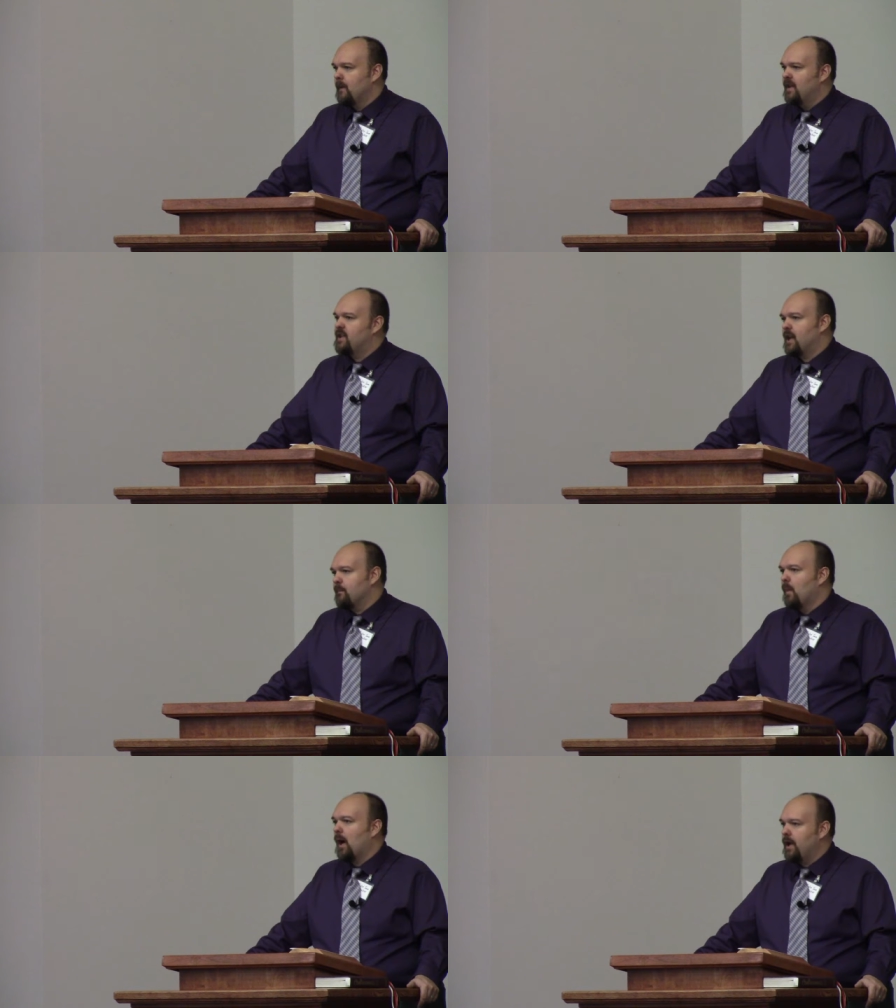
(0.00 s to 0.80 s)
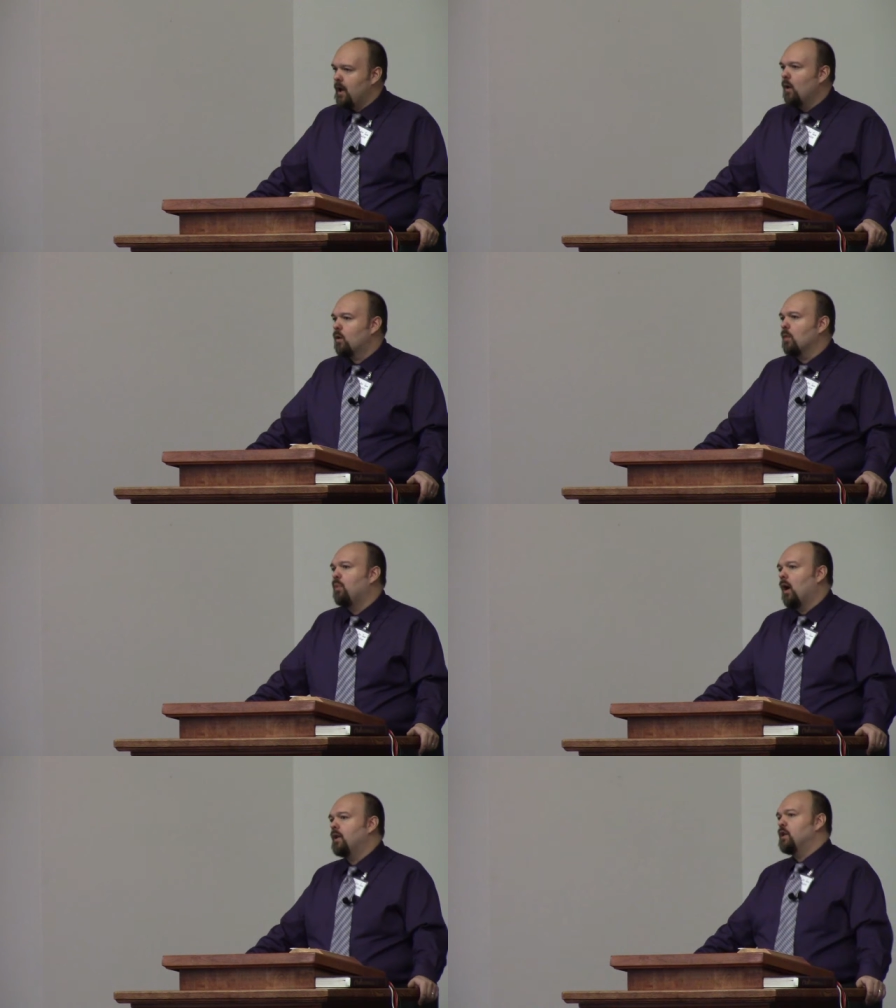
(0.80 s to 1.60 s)
Take my yoke
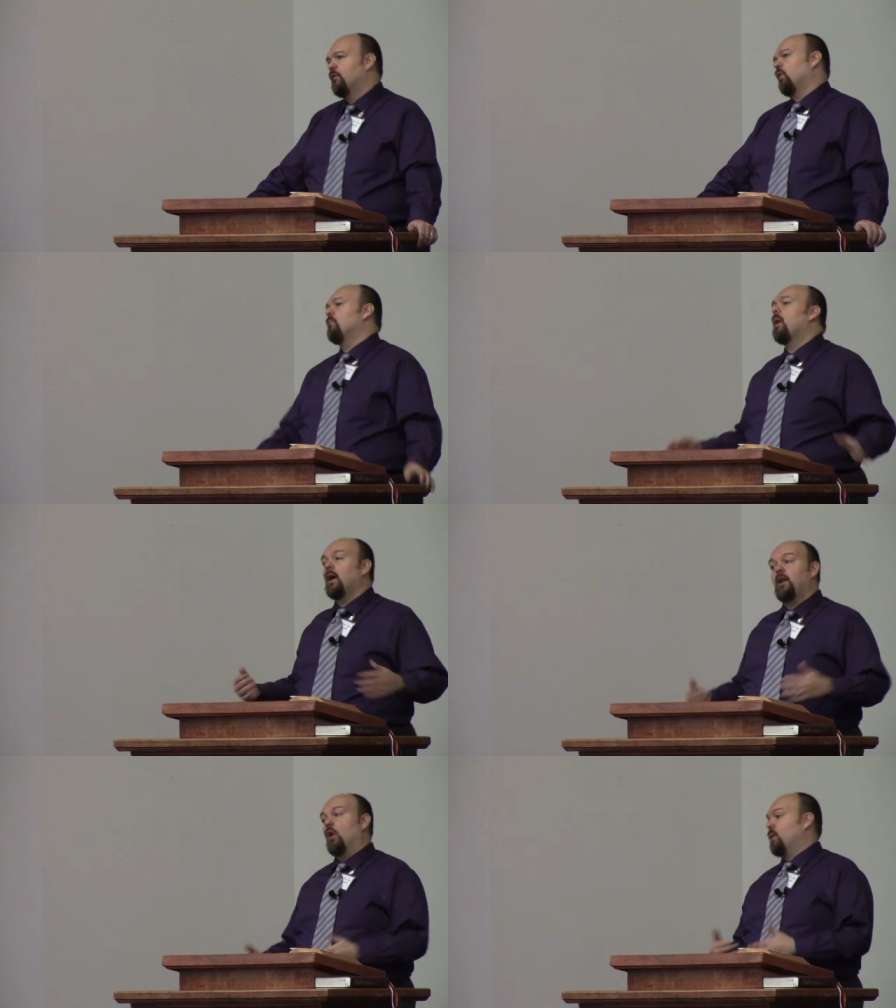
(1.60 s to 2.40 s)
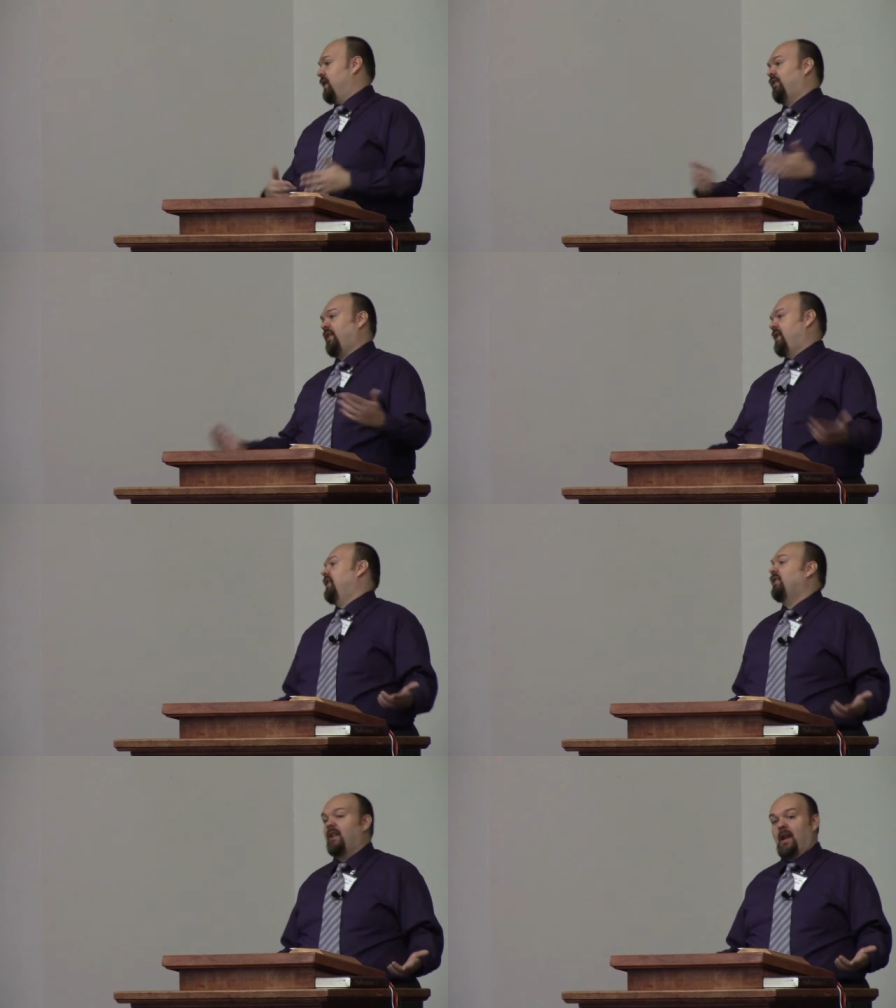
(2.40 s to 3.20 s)
upon you, for my yoke is
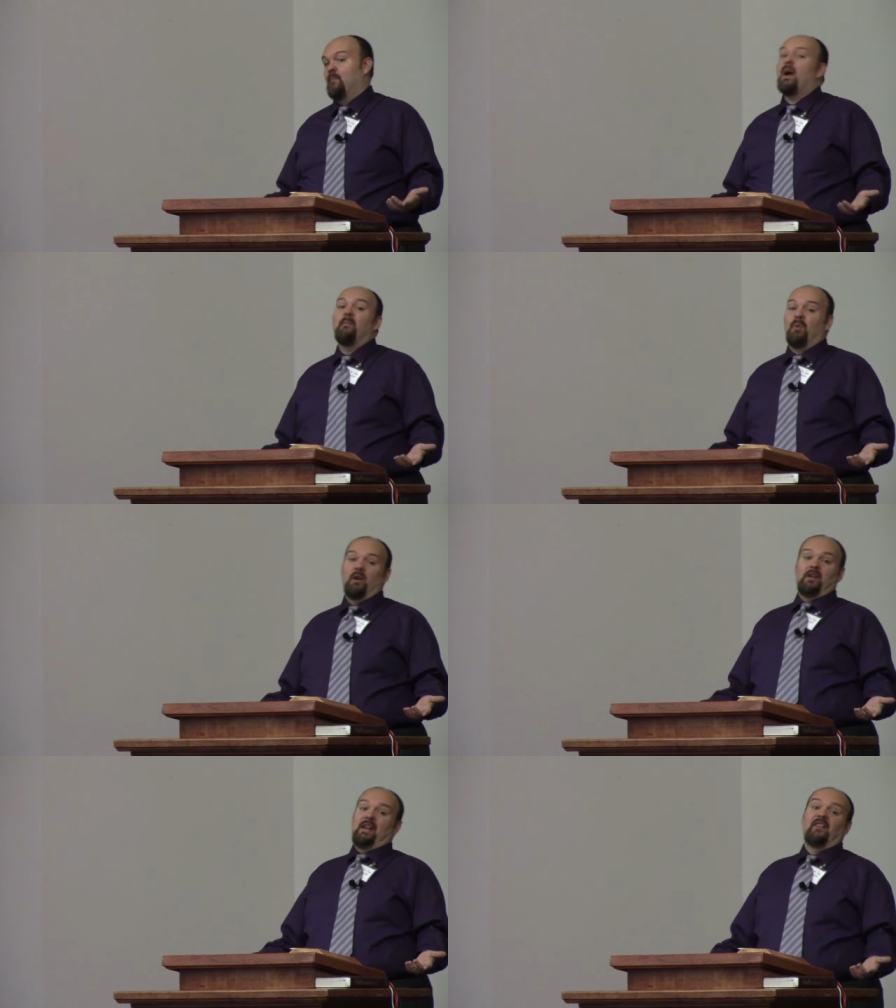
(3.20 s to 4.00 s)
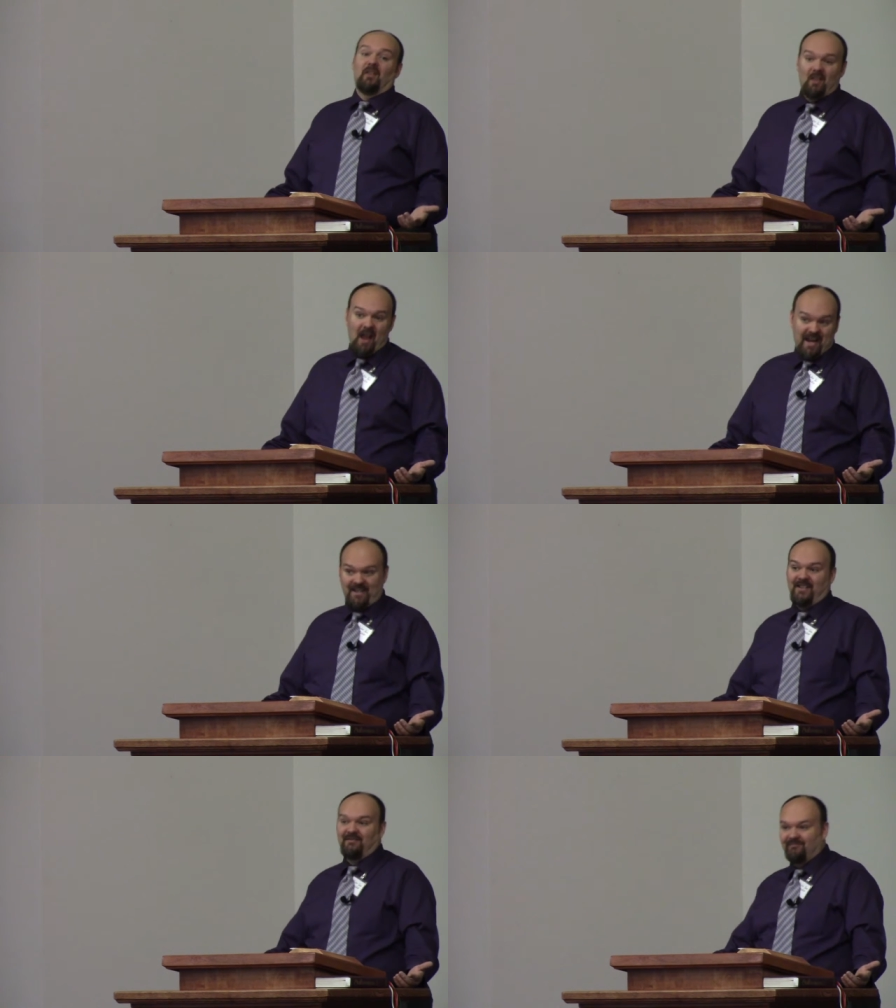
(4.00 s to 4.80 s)
easy and my burden is light.